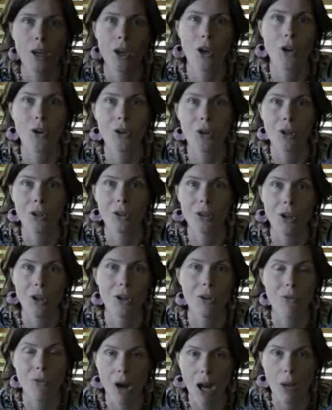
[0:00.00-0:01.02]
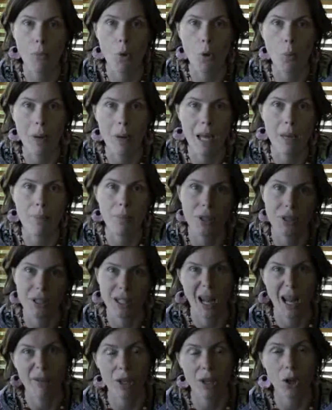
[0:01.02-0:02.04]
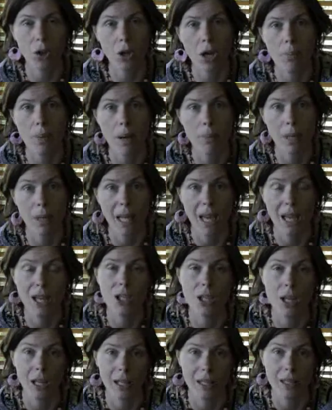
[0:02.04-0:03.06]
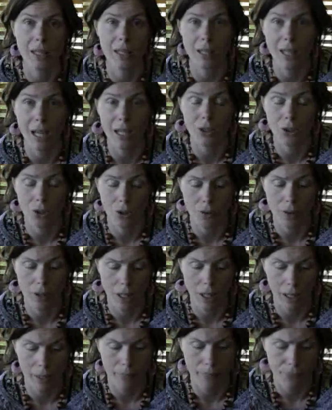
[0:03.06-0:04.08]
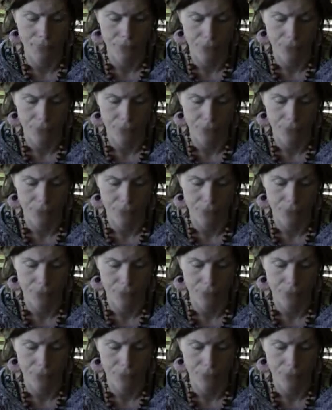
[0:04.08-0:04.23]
who can write more papers and have a longer publication list and that sort of thing.